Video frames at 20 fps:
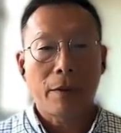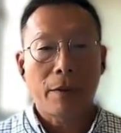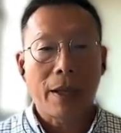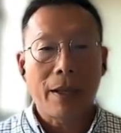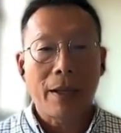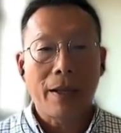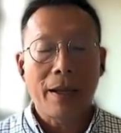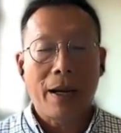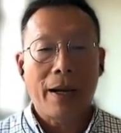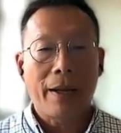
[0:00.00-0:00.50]

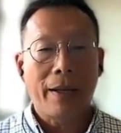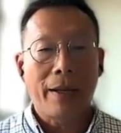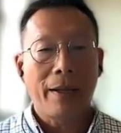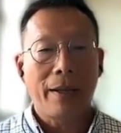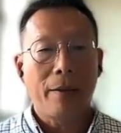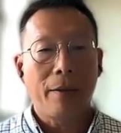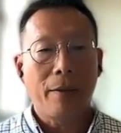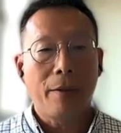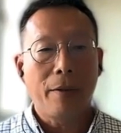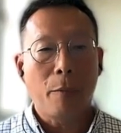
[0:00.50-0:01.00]
Okay,
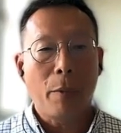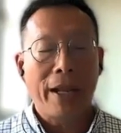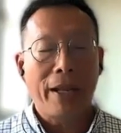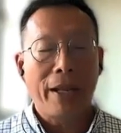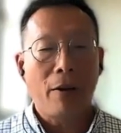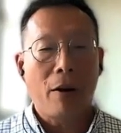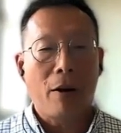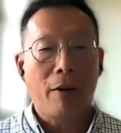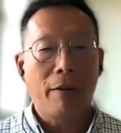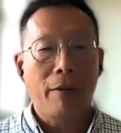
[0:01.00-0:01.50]
I
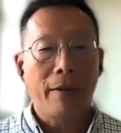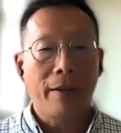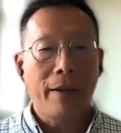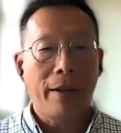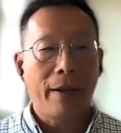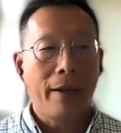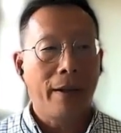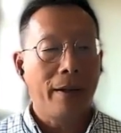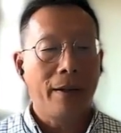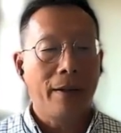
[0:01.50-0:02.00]
went
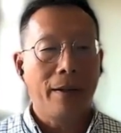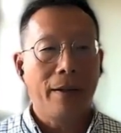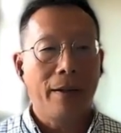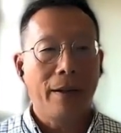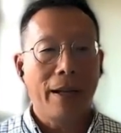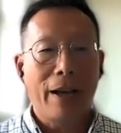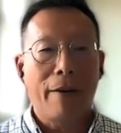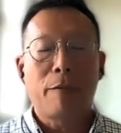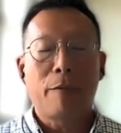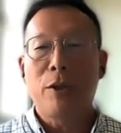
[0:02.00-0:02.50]
on
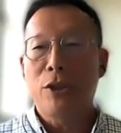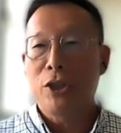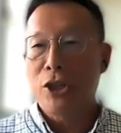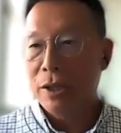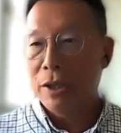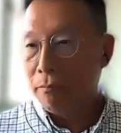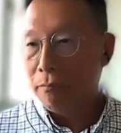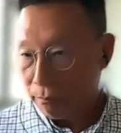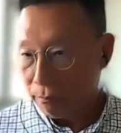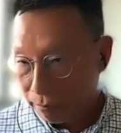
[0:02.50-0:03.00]
a health
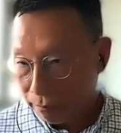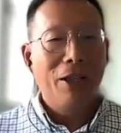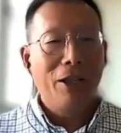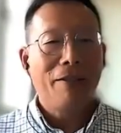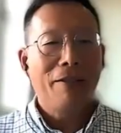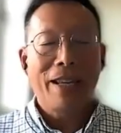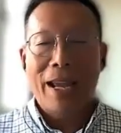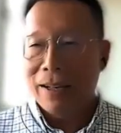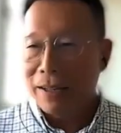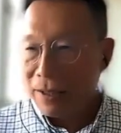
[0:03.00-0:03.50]
regime,
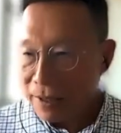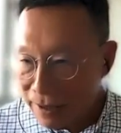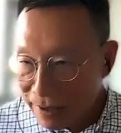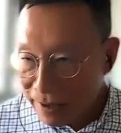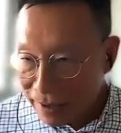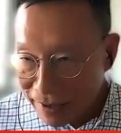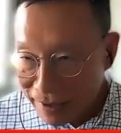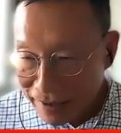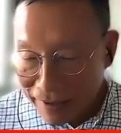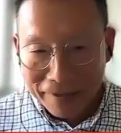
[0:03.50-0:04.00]
learned
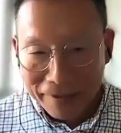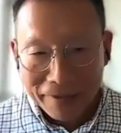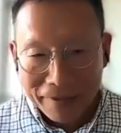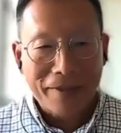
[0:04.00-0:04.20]
tennis